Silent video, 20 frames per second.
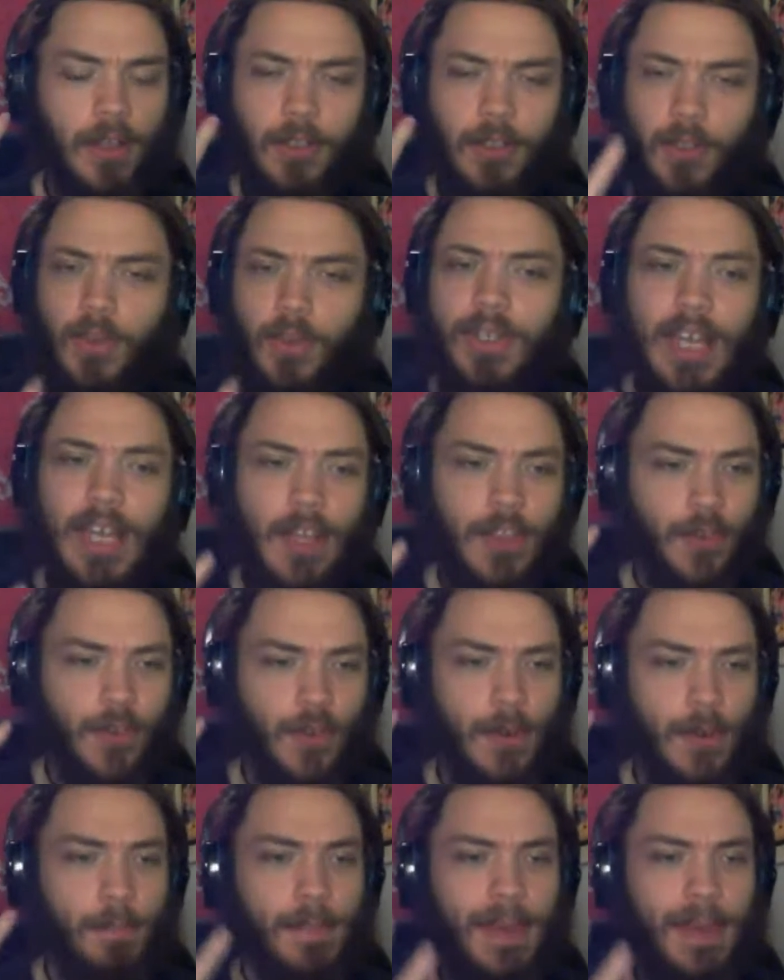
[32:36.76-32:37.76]
glue
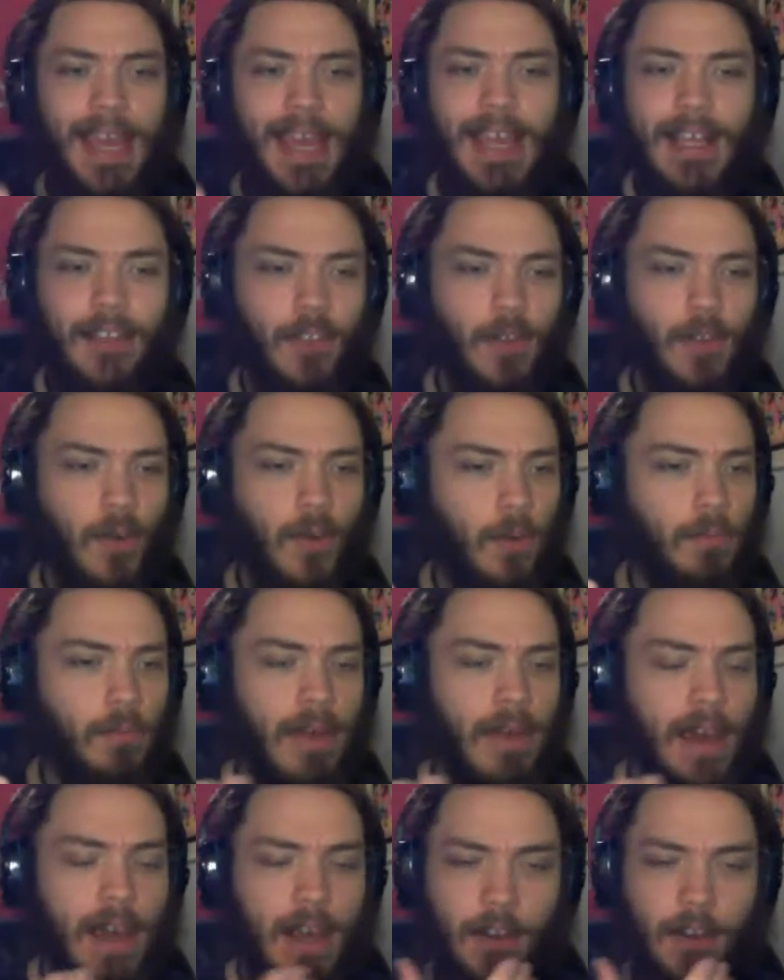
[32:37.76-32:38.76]
together and paint their own
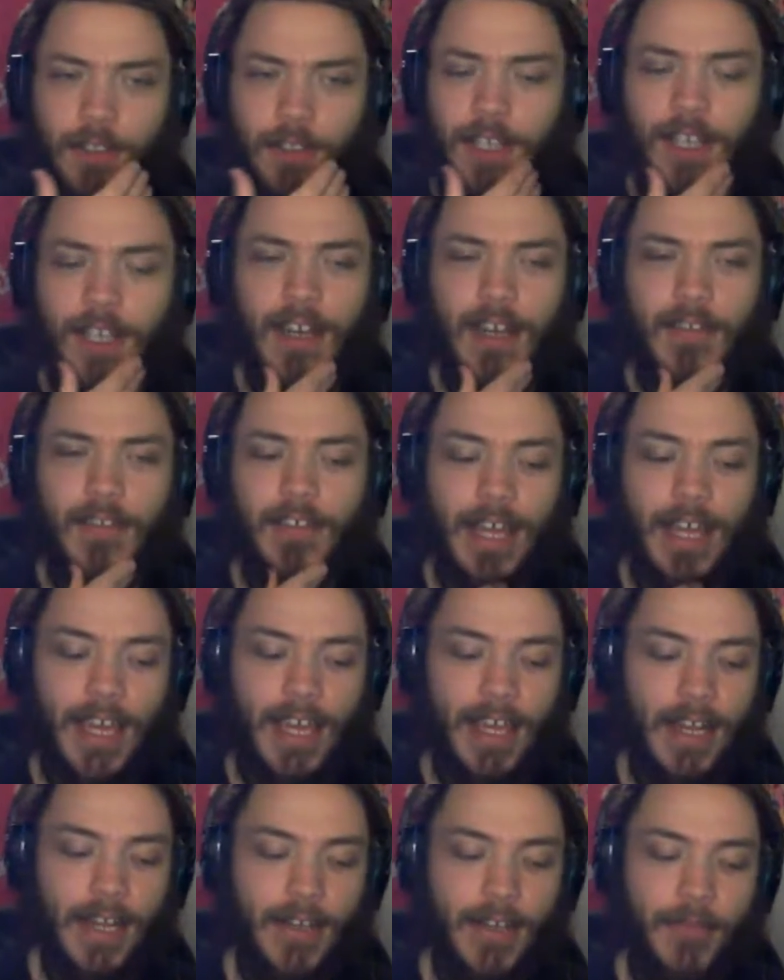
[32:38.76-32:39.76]
model kit of it
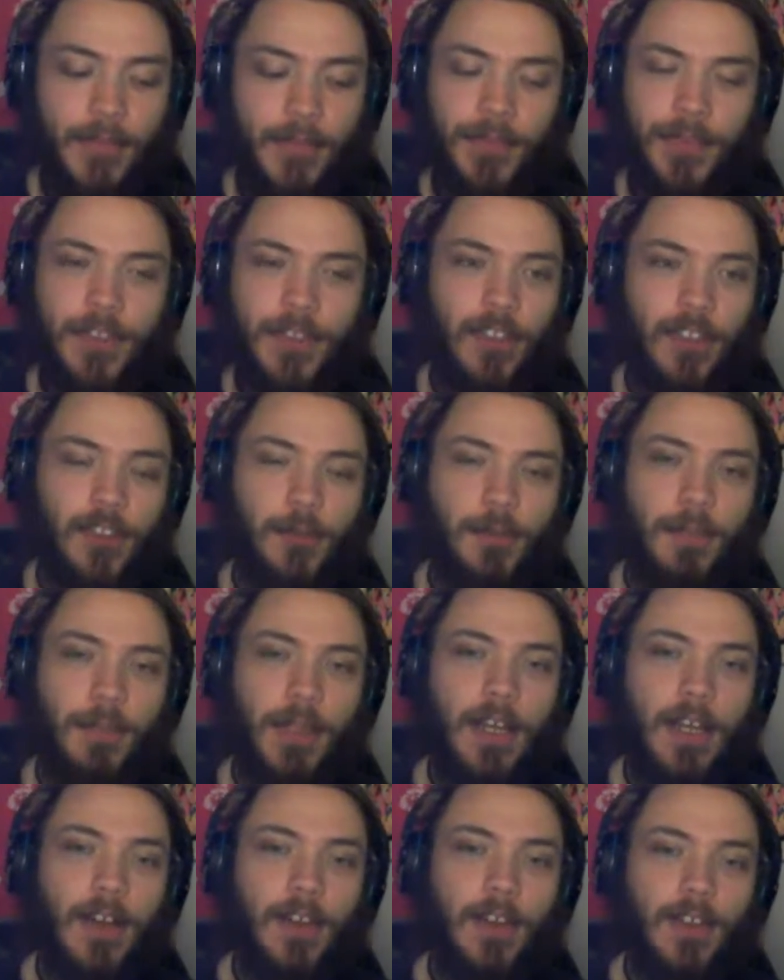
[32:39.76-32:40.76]
and
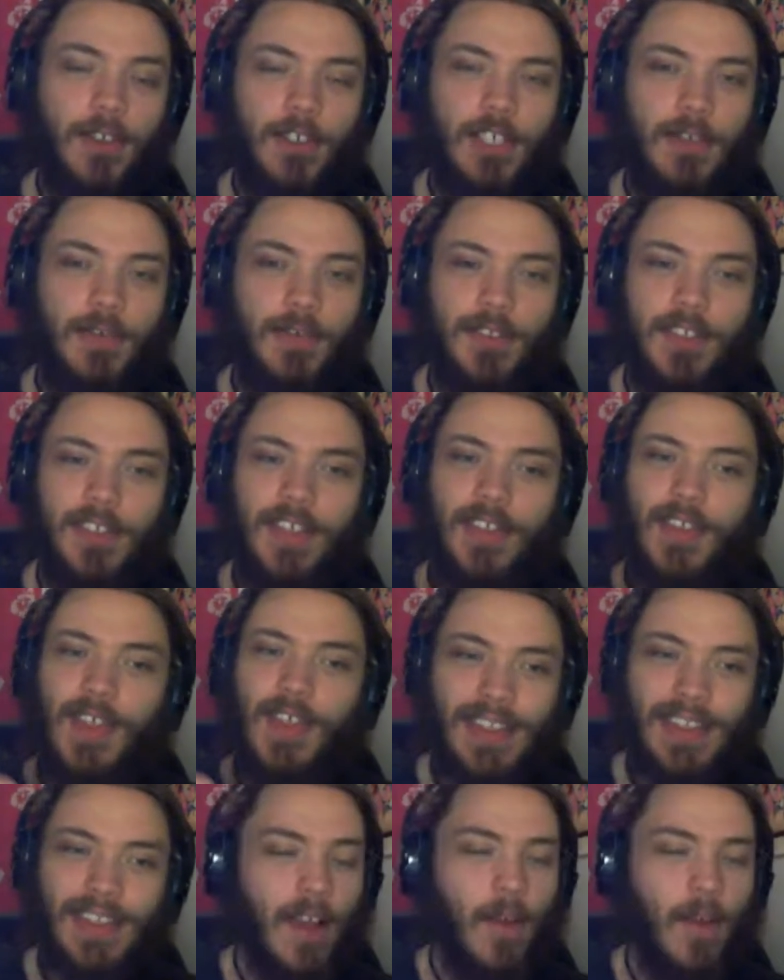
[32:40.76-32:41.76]
display it on their shelf and say,
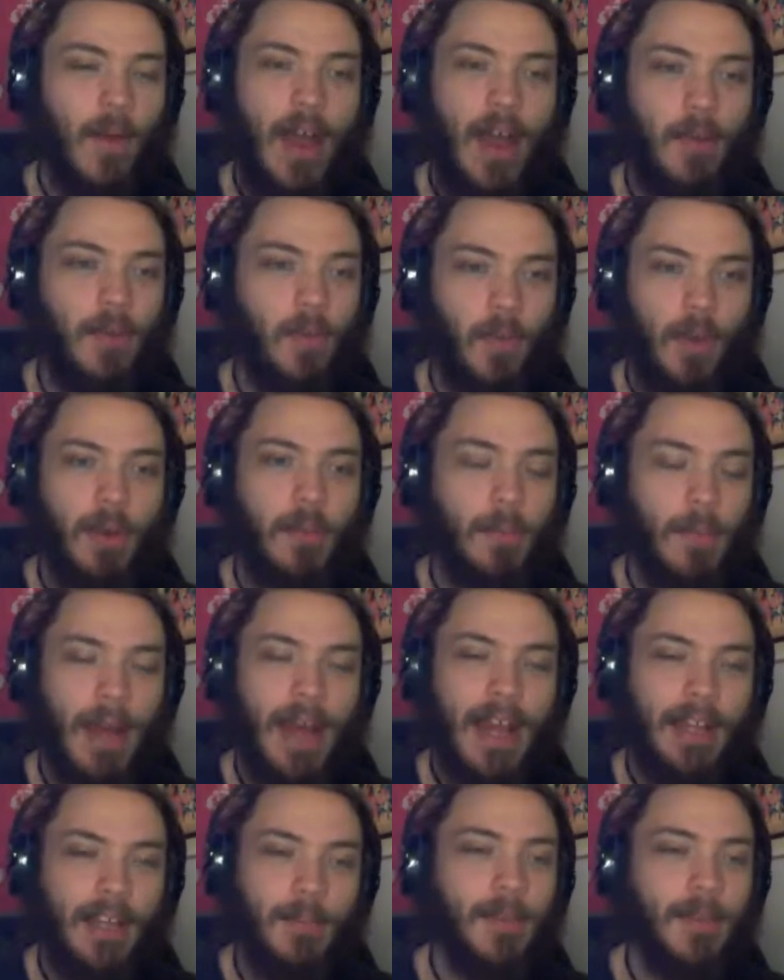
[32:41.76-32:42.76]
that's how I would want
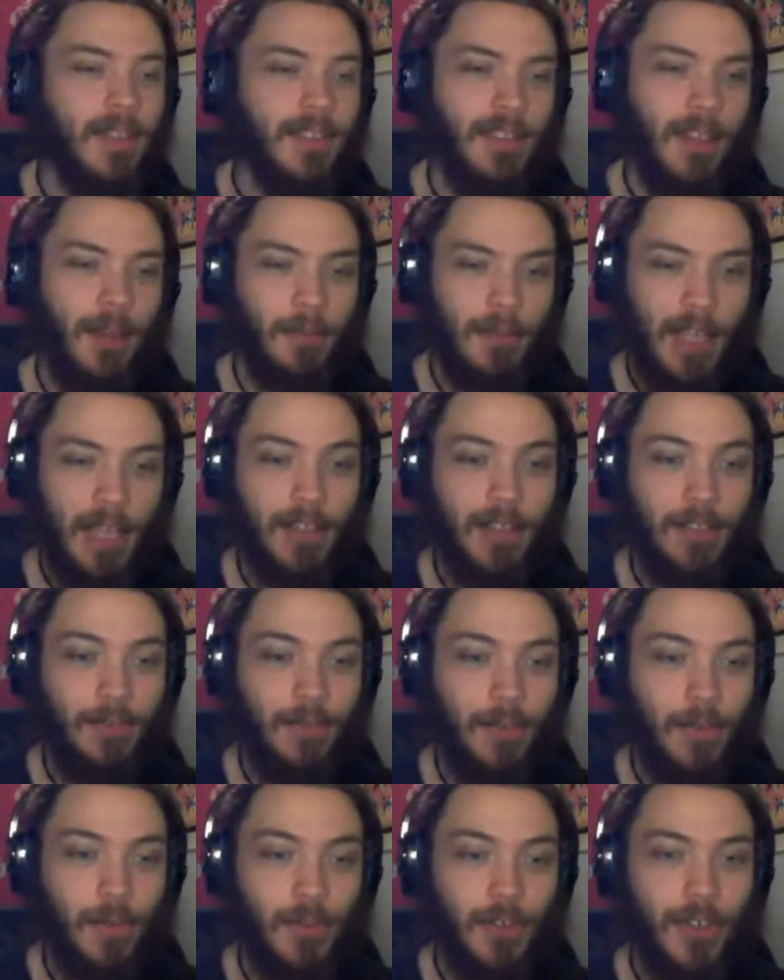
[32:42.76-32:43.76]
mine to be someday in the
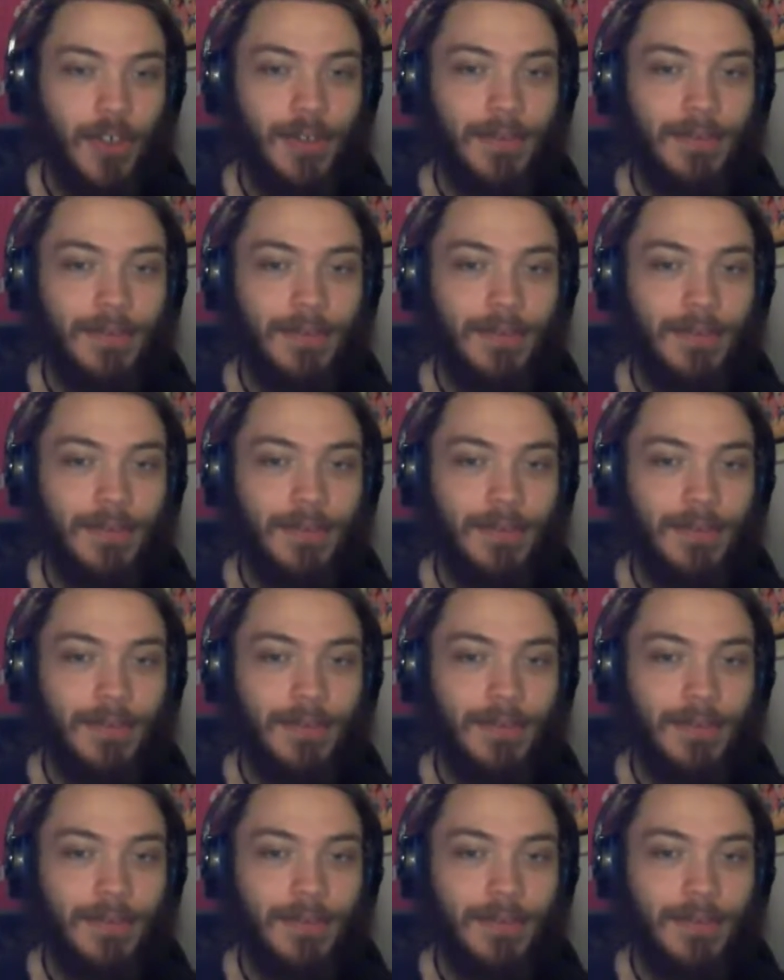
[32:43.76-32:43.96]
future.